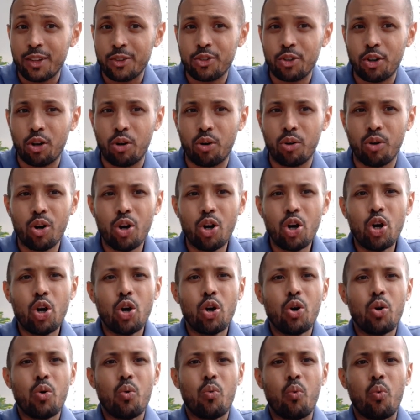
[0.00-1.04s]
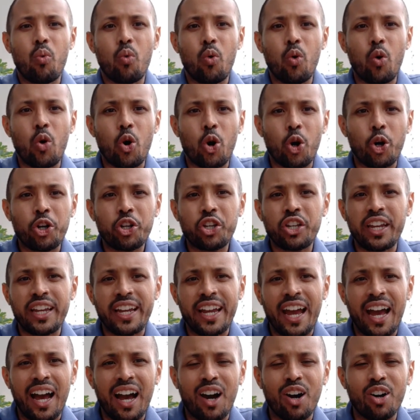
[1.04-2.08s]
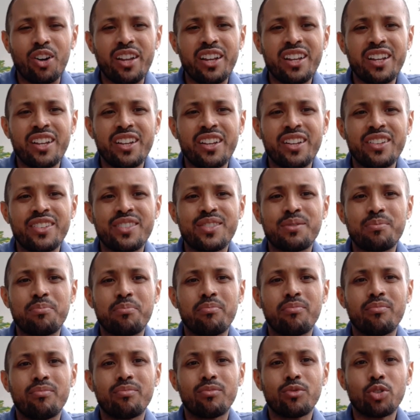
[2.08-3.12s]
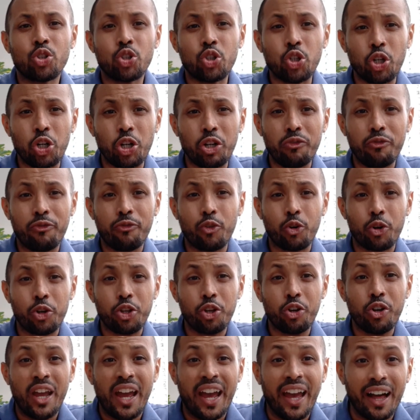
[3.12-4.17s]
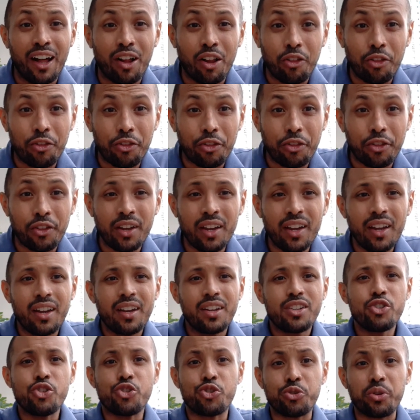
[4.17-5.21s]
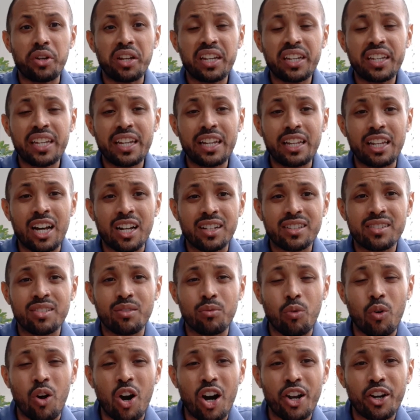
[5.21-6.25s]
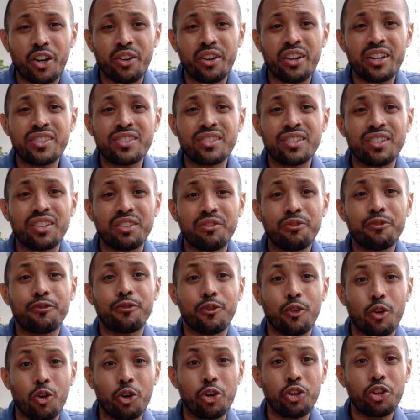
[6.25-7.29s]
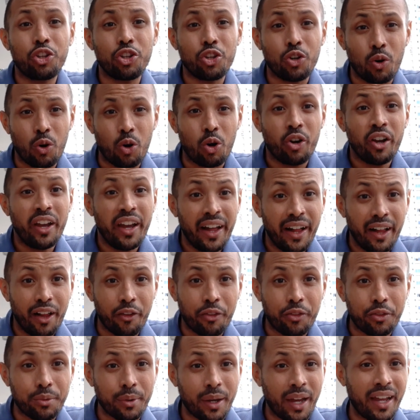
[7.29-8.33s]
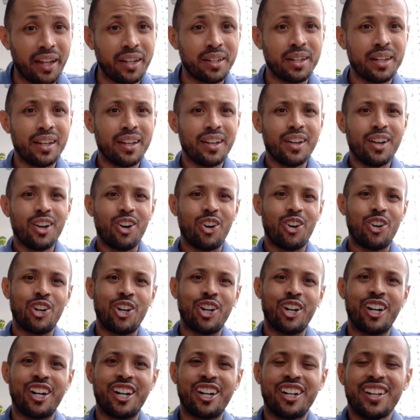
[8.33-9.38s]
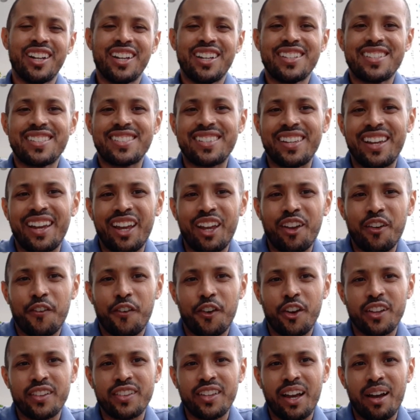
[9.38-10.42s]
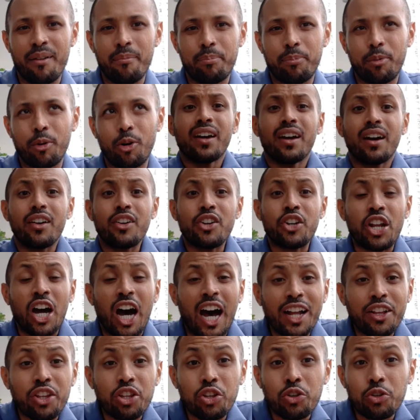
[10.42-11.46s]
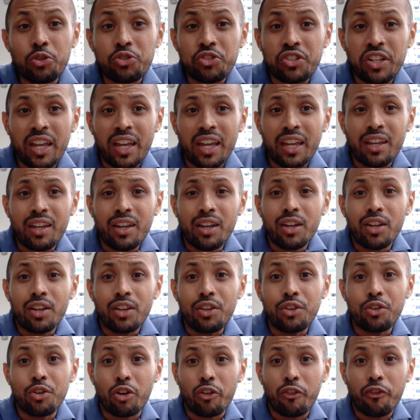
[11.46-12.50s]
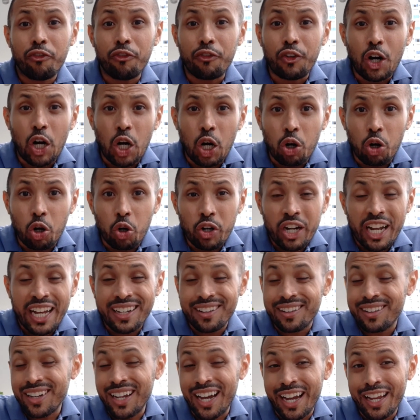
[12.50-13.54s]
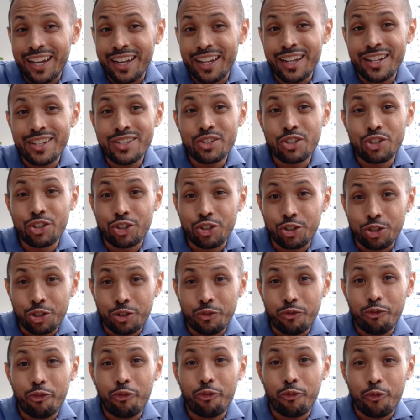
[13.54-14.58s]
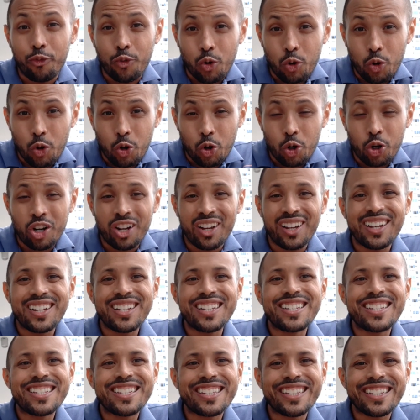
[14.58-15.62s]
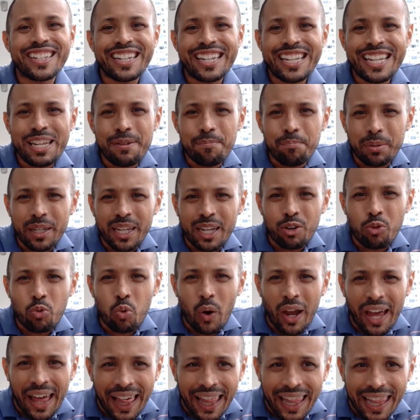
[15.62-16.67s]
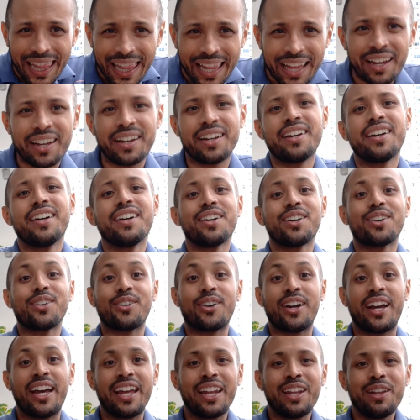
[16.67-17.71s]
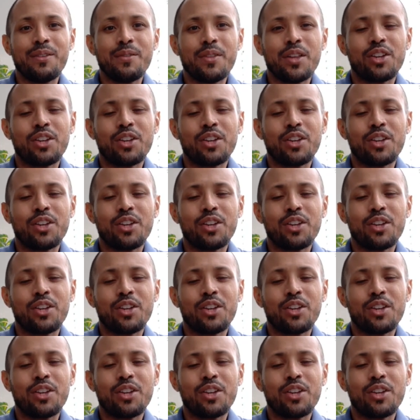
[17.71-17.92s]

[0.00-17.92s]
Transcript: So working out is good for your health. Drinking lots of water is good for your health, right? Or say, for example, not using your phone at night is good for sleeping well, right?